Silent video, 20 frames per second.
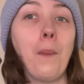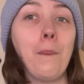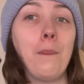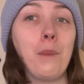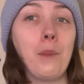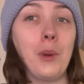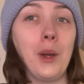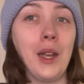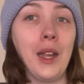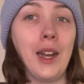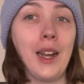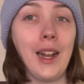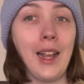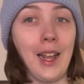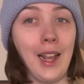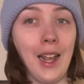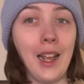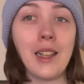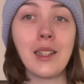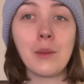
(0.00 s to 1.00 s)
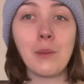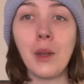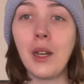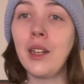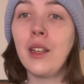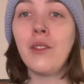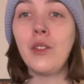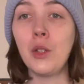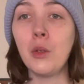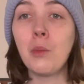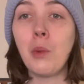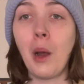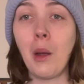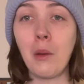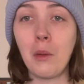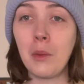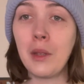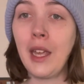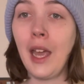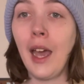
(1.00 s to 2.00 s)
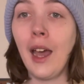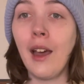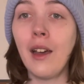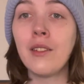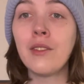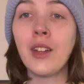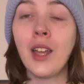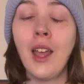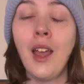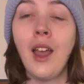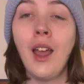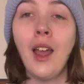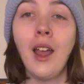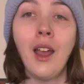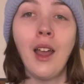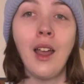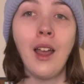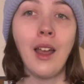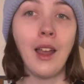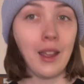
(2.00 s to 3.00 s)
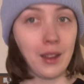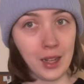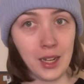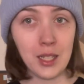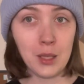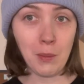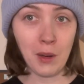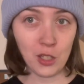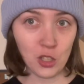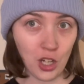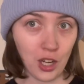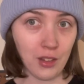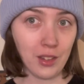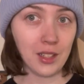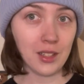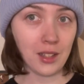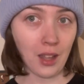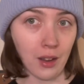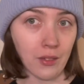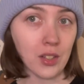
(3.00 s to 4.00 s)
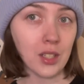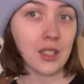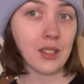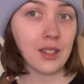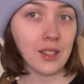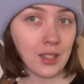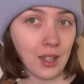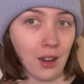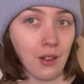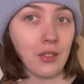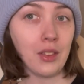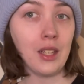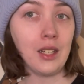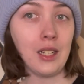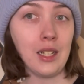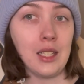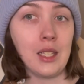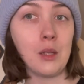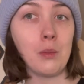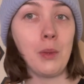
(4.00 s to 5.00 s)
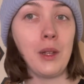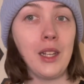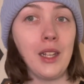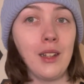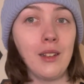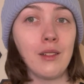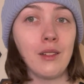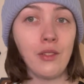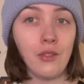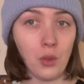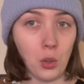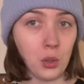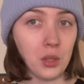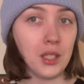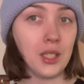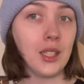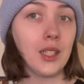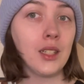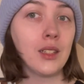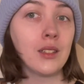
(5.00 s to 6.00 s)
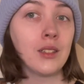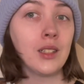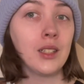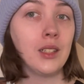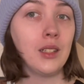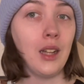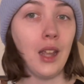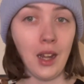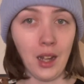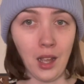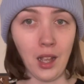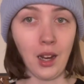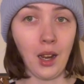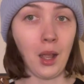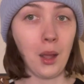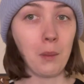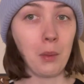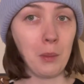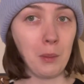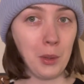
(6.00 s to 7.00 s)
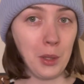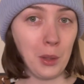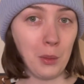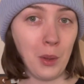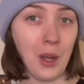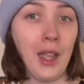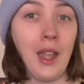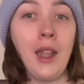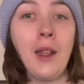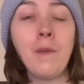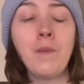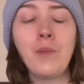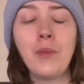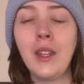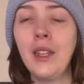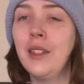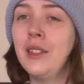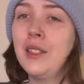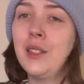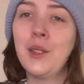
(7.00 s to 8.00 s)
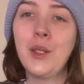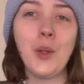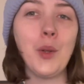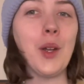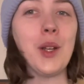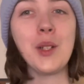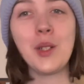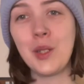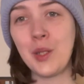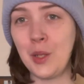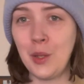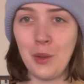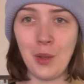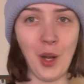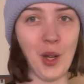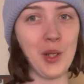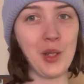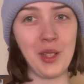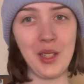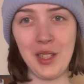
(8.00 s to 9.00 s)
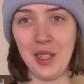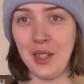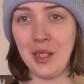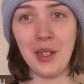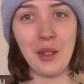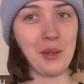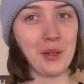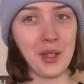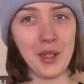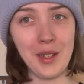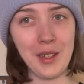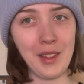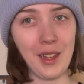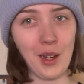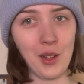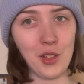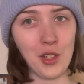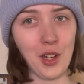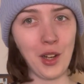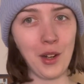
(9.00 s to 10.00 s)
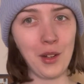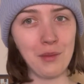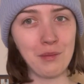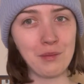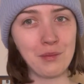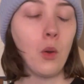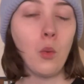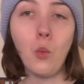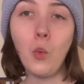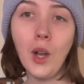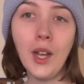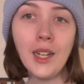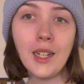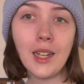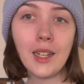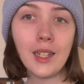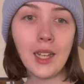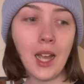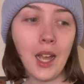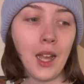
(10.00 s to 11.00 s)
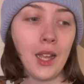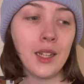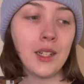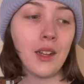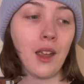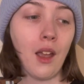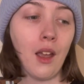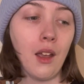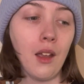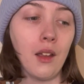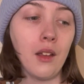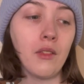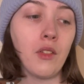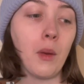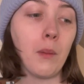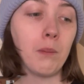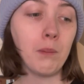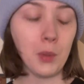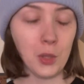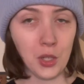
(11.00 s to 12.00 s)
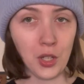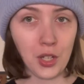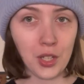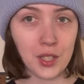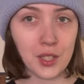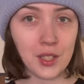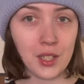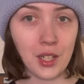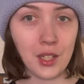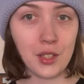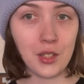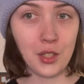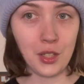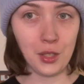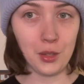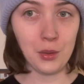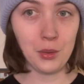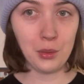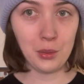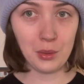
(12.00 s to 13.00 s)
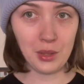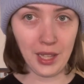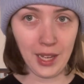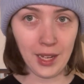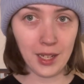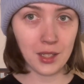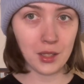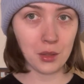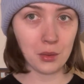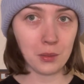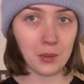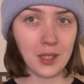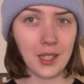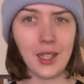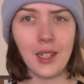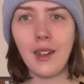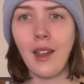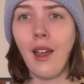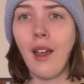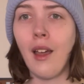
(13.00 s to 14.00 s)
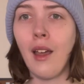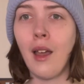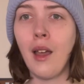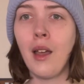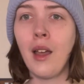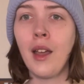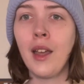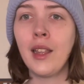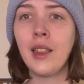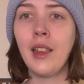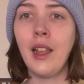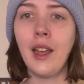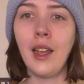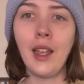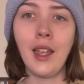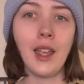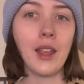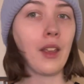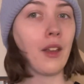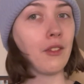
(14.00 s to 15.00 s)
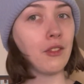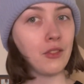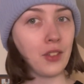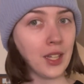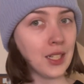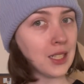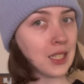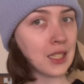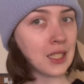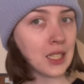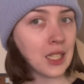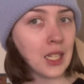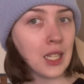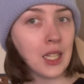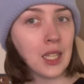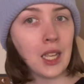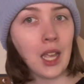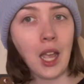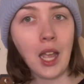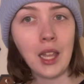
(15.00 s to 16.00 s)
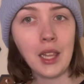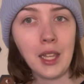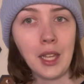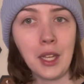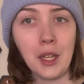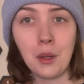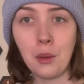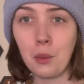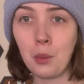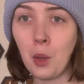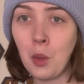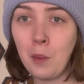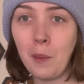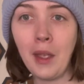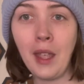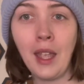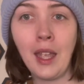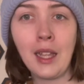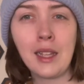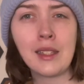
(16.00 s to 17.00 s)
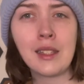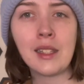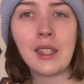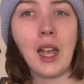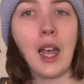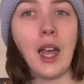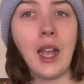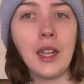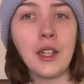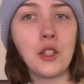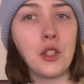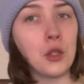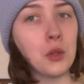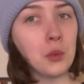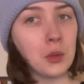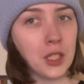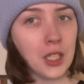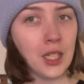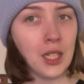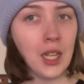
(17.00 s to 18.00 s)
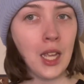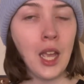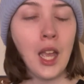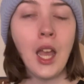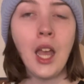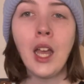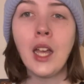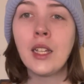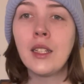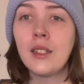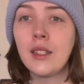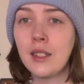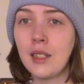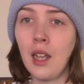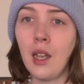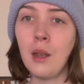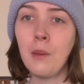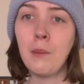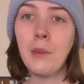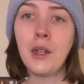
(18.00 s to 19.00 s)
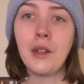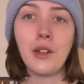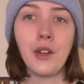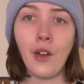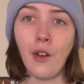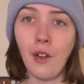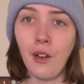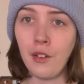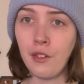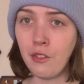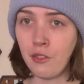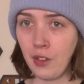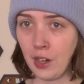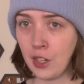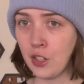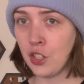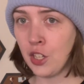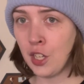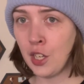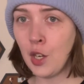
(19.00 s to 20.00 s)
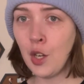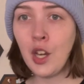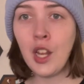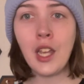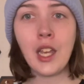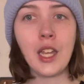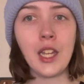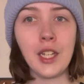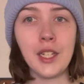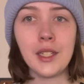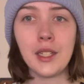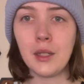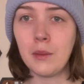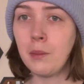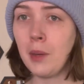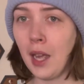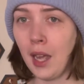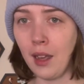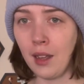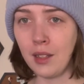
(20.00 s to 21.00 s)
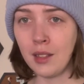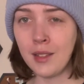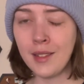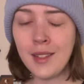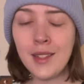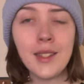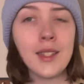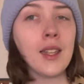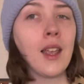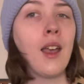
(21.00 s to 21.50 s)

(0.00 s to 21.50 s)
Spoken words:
but as many of you probably have, it is my chair that is covered in stuff that needs to be folded and hung up and put away, so I do not sit and read in that chair. What kind of books do you like to read? I like fantasy, I like romance, I do read some nonfiction, it depends.